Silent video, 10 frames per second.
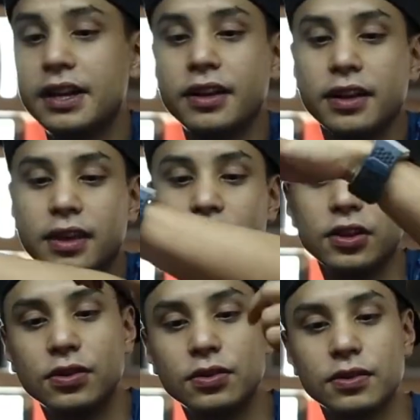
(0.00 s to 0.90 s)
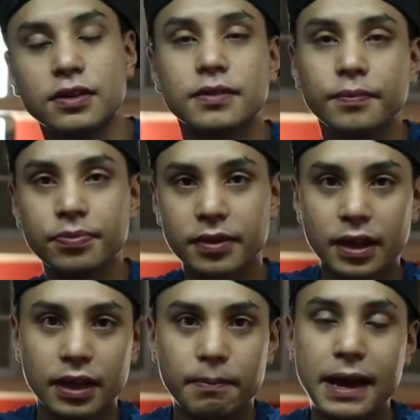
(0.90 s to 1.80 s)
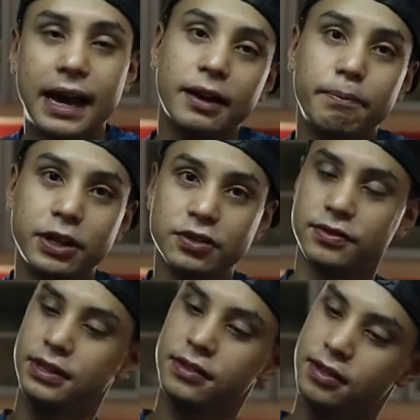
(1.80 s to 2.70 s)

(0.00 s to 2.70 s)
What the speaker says: And another thing you can do too is you can add a pinch of sea